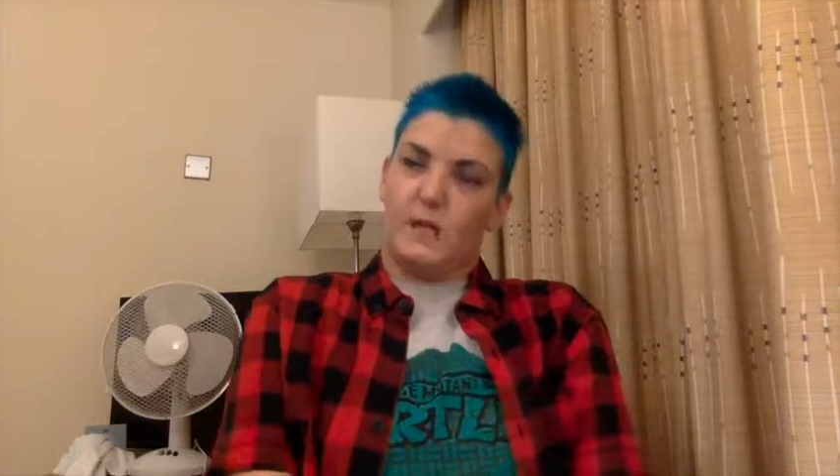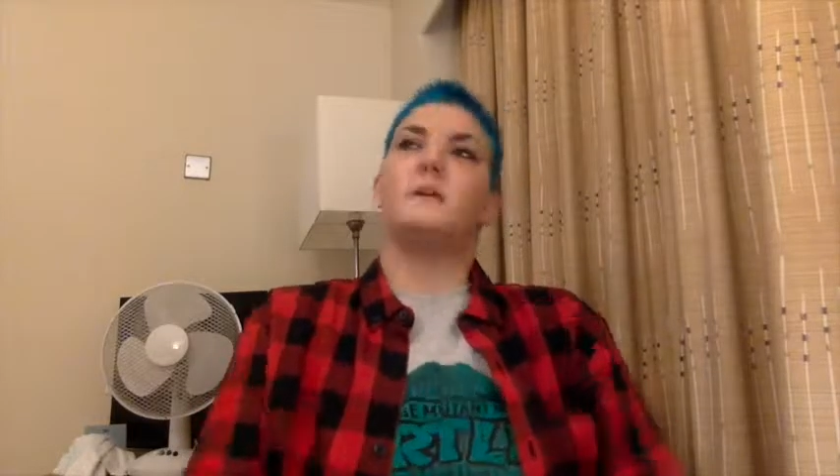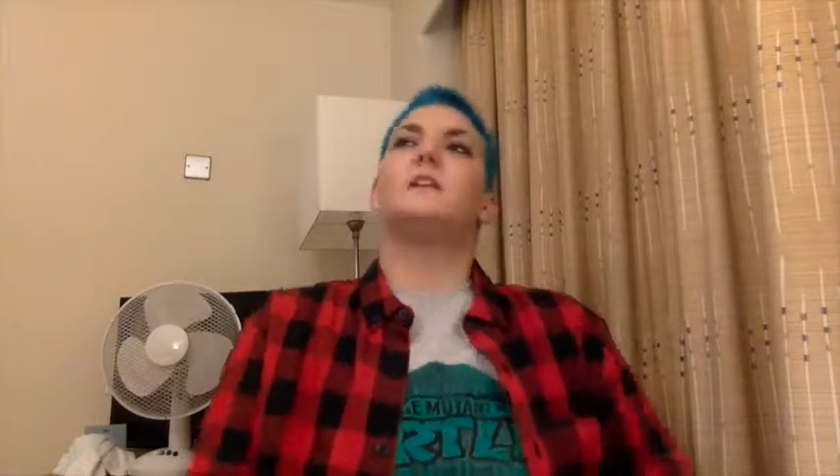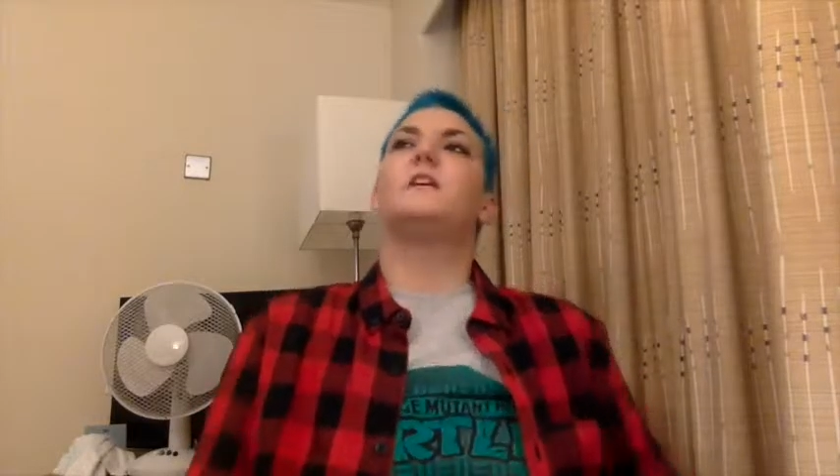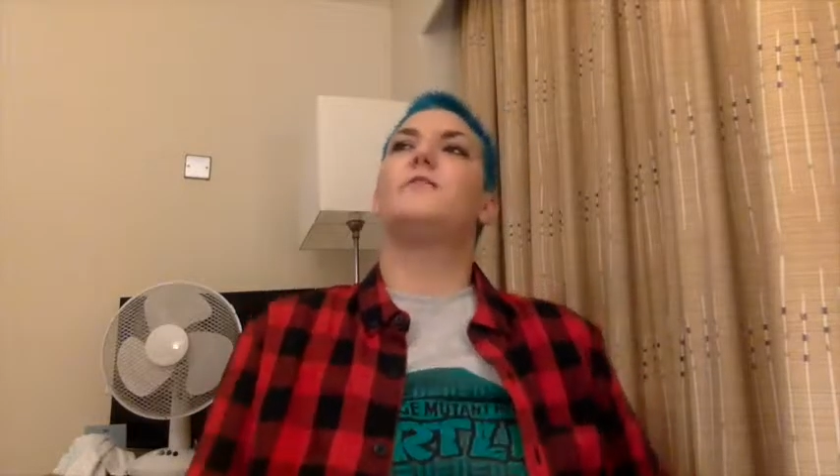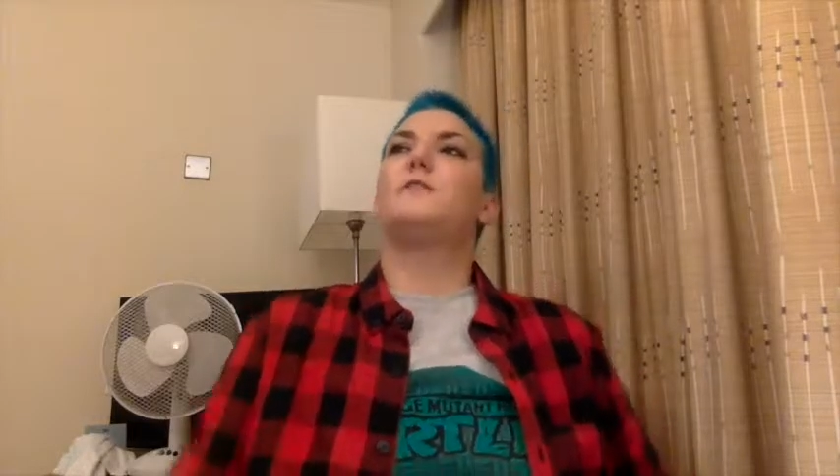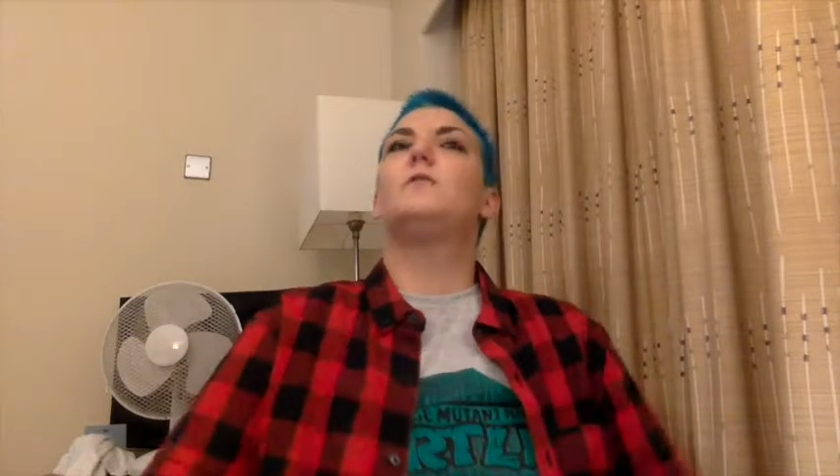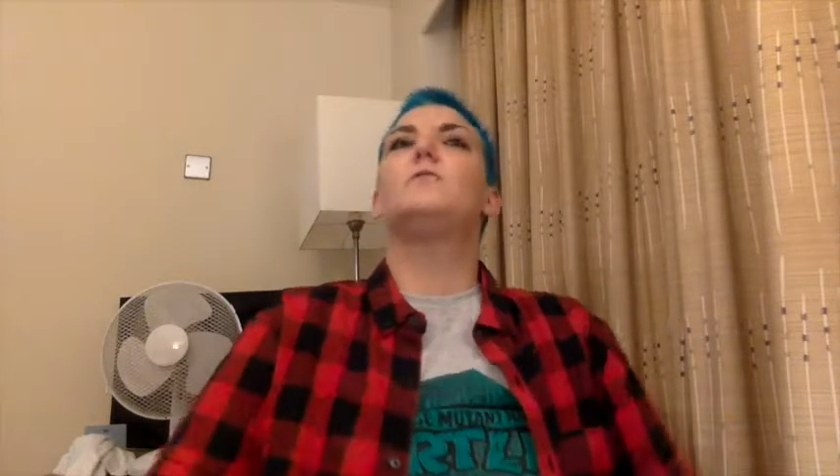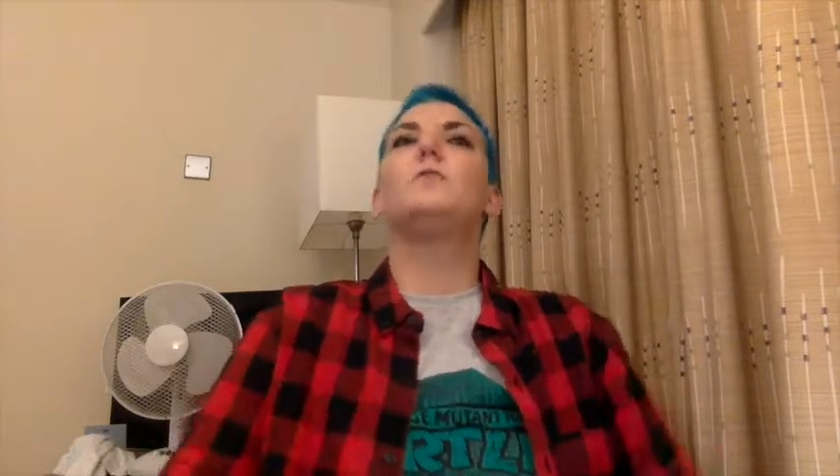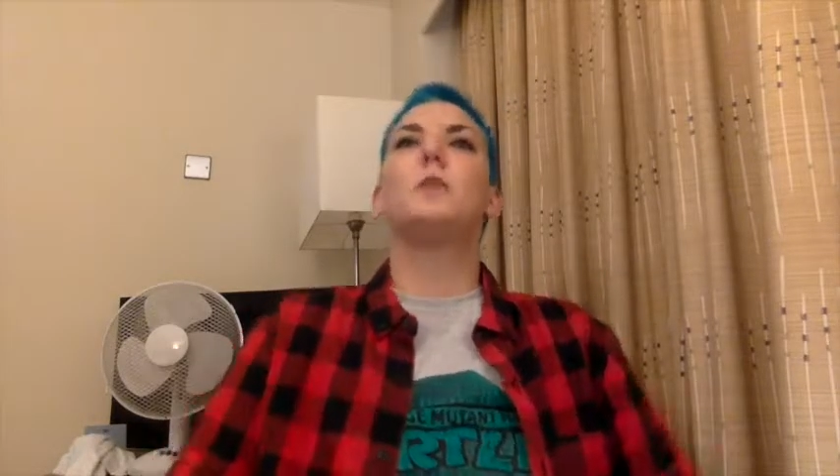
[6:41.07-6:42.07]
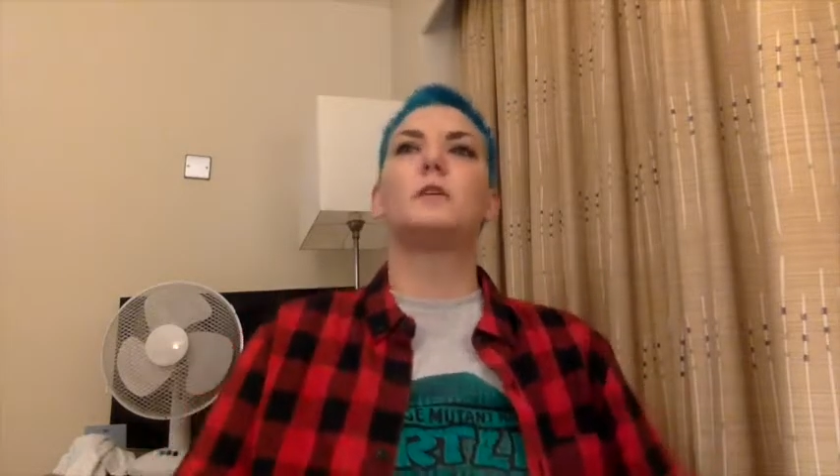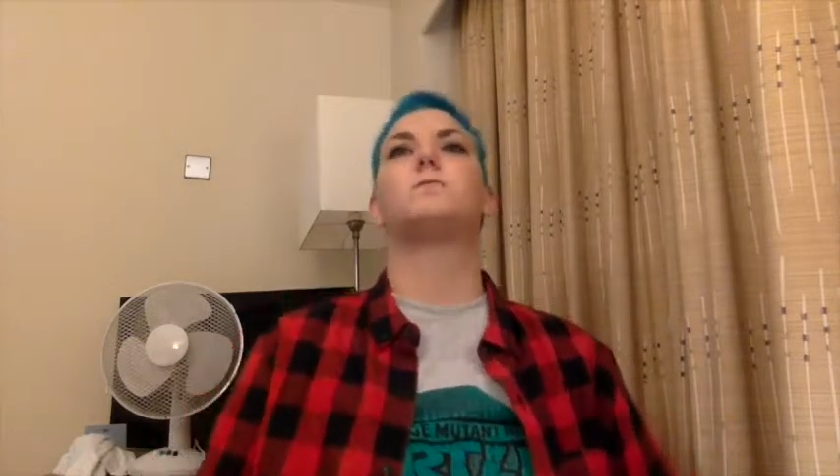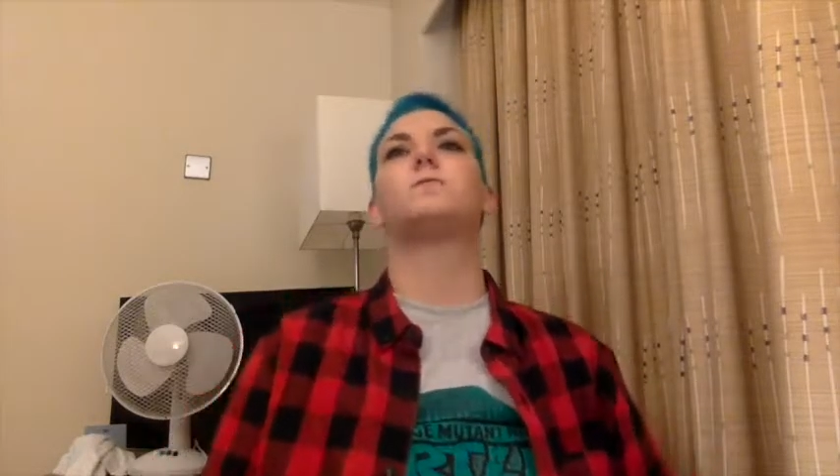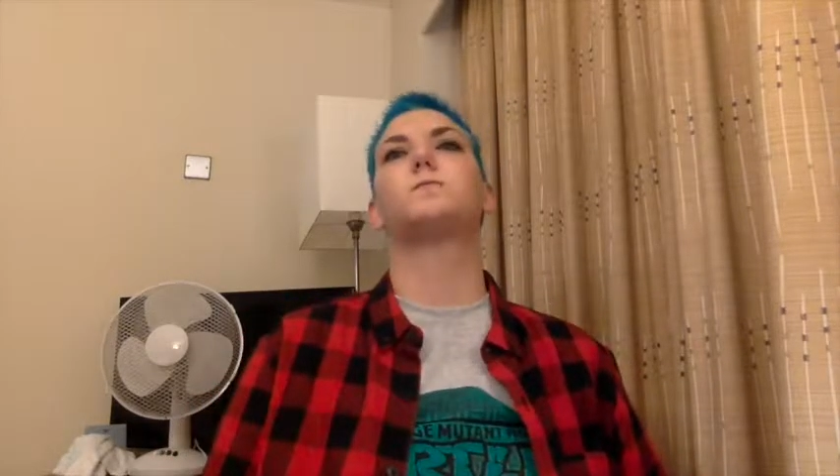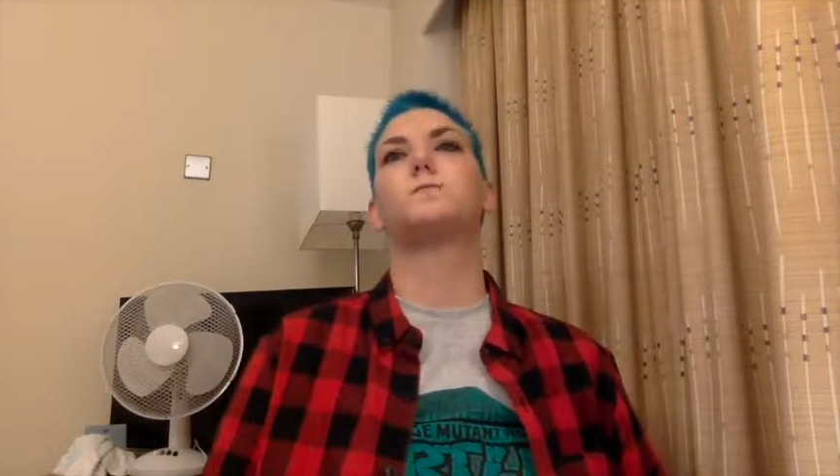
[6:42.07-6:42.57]
I mean, if you
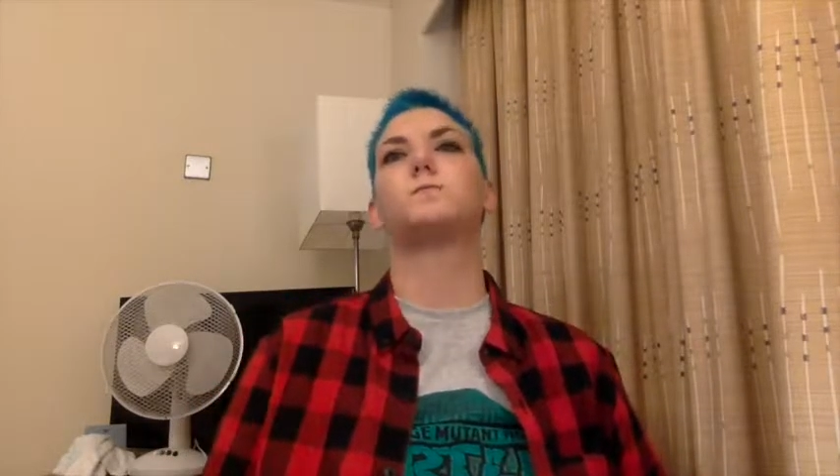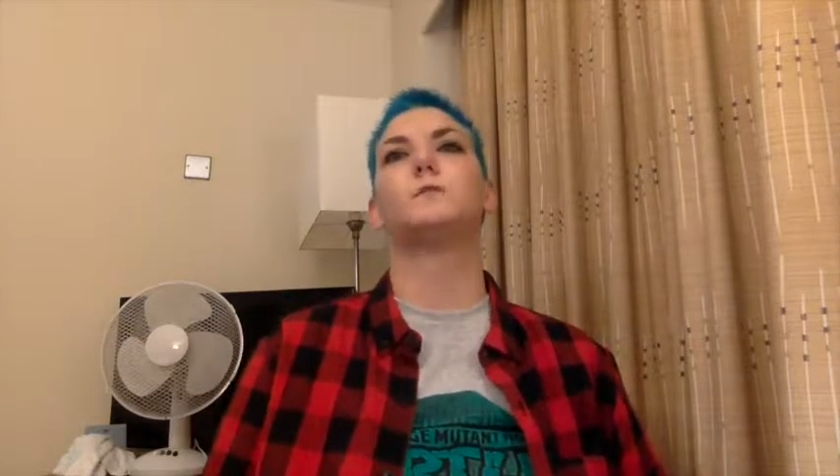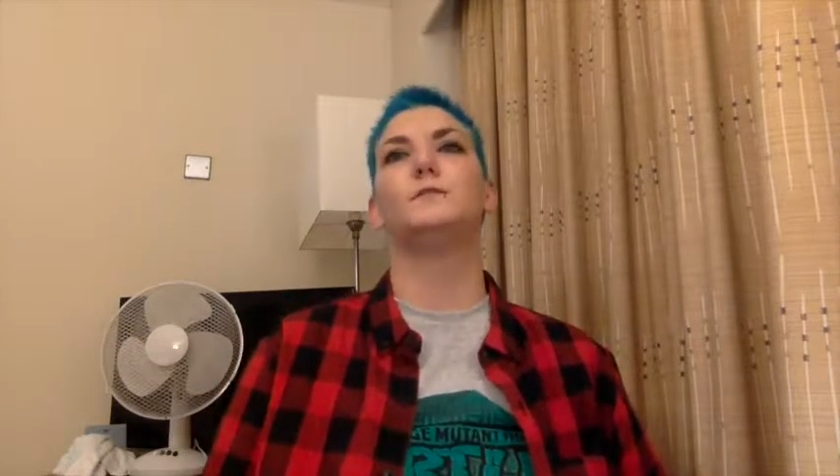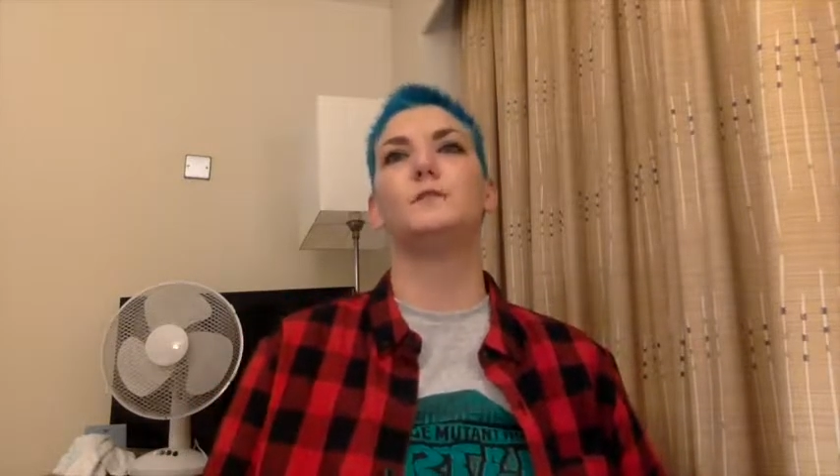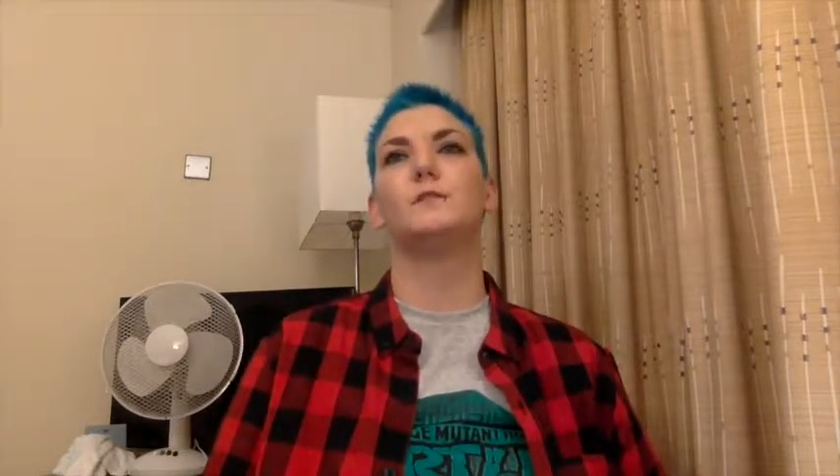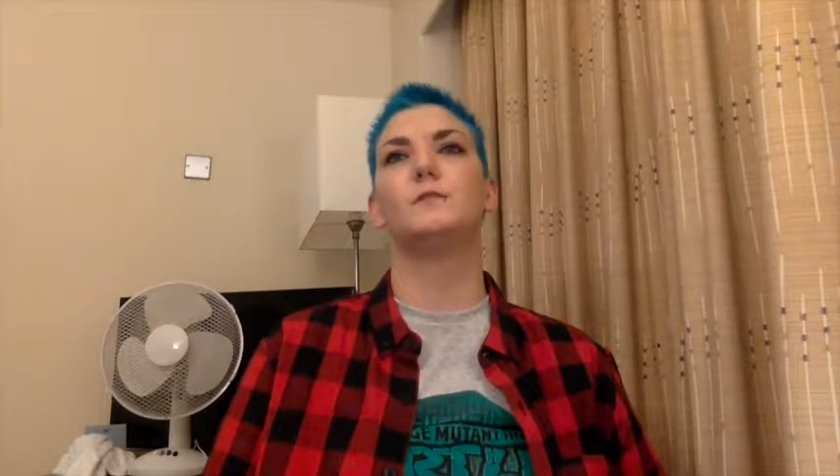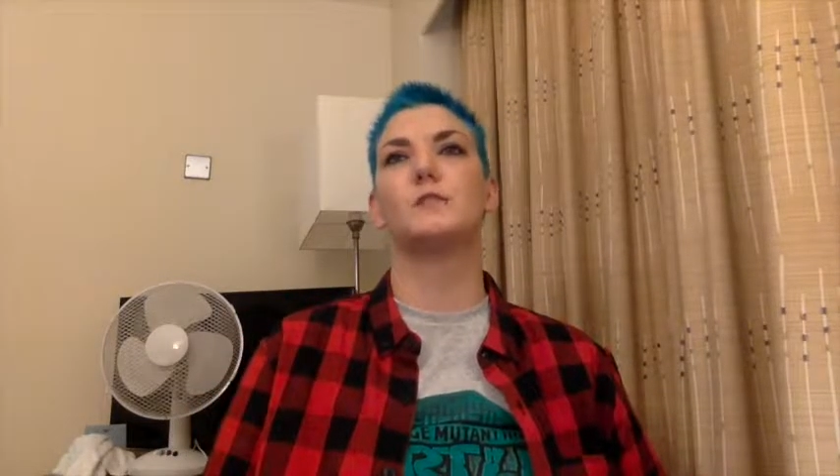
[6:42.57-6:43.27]
knew